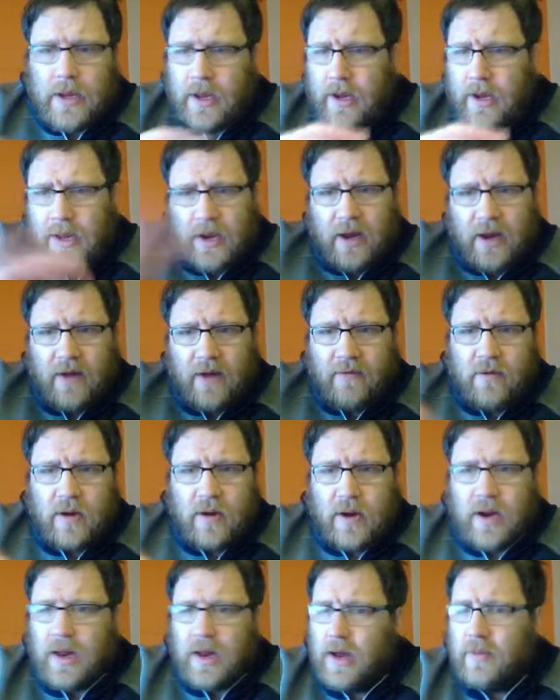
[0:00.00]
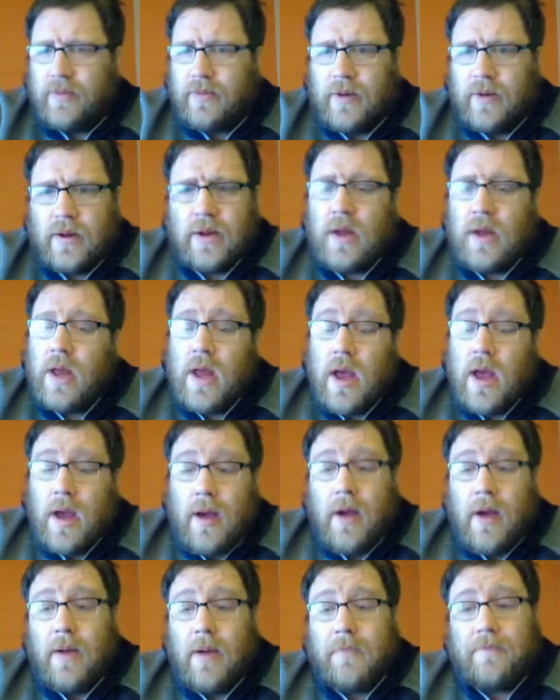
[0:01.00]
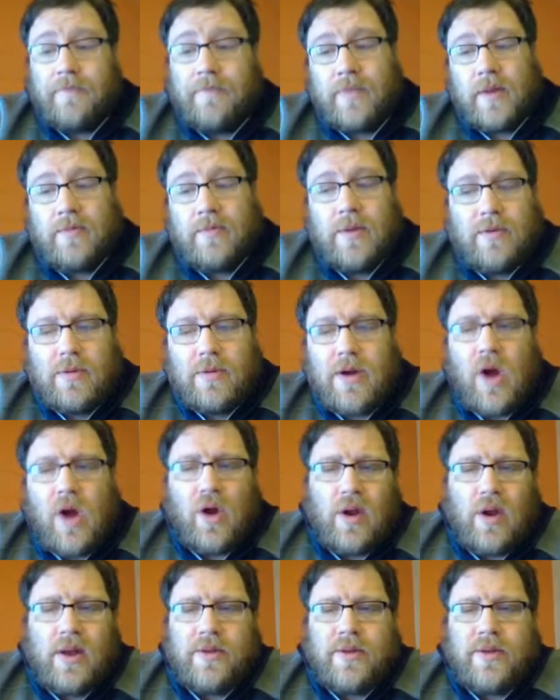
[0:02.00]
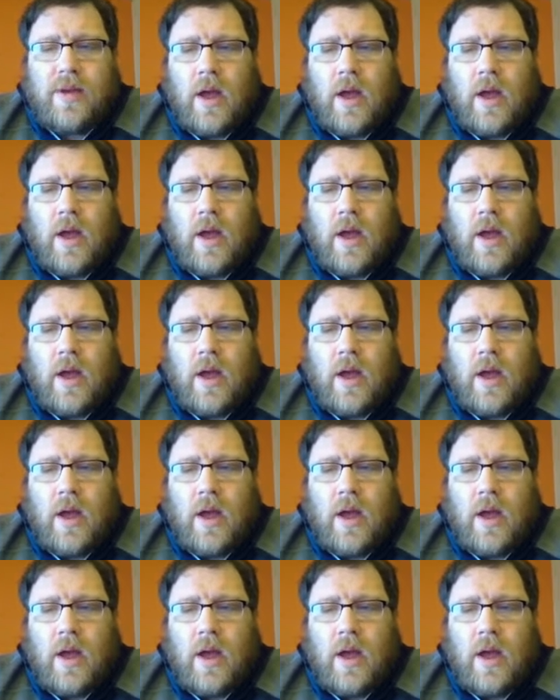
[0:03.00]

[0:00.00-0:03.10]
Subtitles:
and I covered it up. But regardless,